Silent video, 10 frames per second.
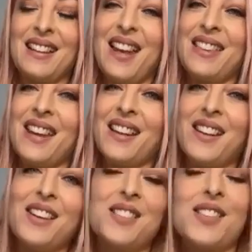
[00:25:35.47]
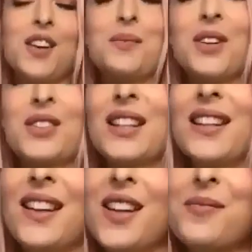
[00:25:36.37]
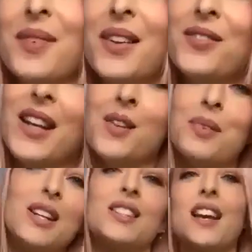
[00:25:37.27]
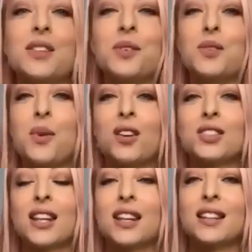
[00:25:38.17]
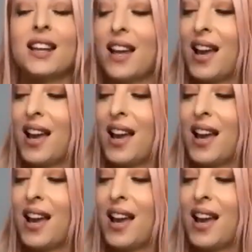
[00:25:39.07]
Yeah, thank you so much, and I really appreciate you all watching.